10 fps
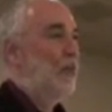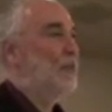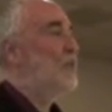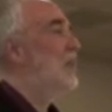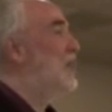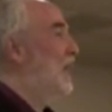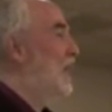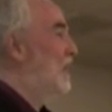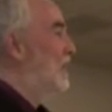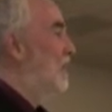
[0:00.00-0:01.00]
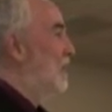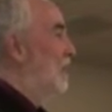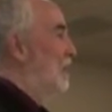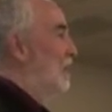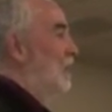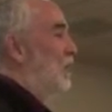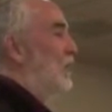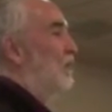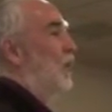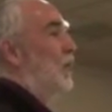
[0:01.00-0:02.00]
Those three things.
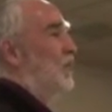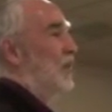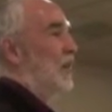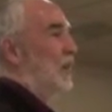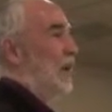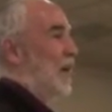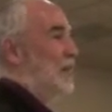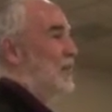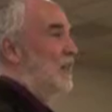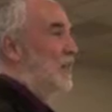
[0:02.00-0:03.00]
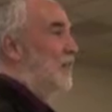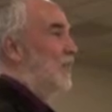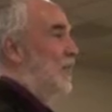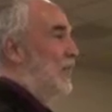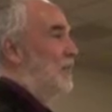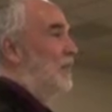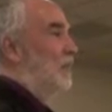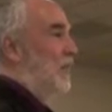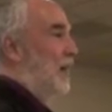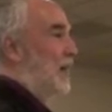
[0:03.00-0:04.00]
When a Volt's in a crash, it gets
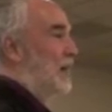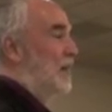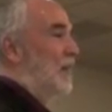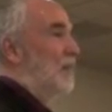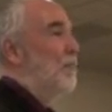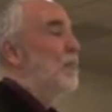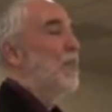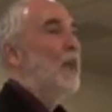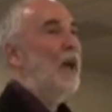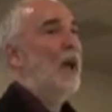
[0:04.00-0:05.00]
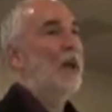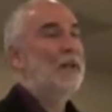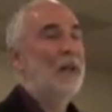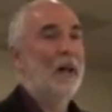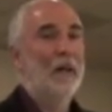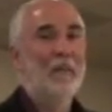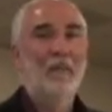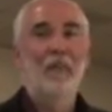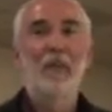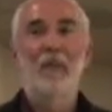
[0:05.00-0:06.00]
on fire. And
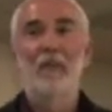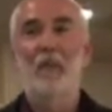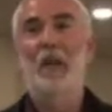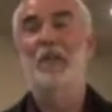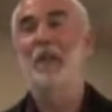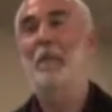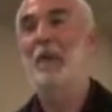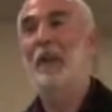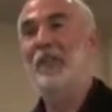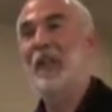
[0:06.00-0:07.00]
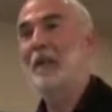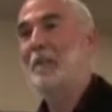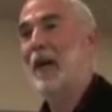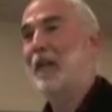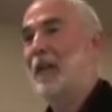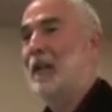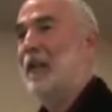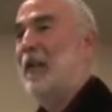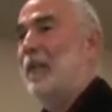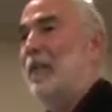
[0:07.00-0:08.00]
Rush Limbaugh said about it,
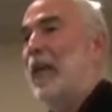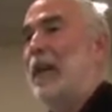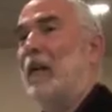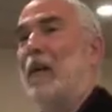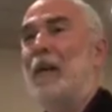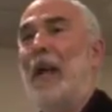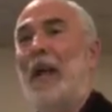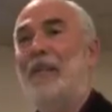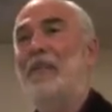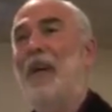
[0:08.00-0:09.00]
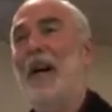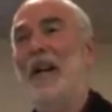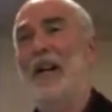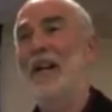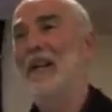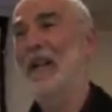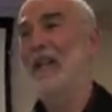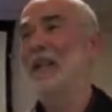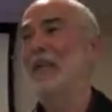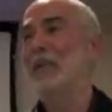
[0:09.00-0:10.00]
they all catch fire.
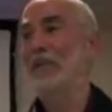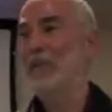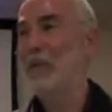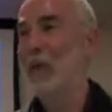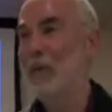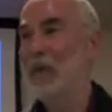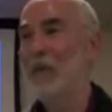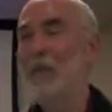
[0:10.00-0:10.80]
I think that was his quote.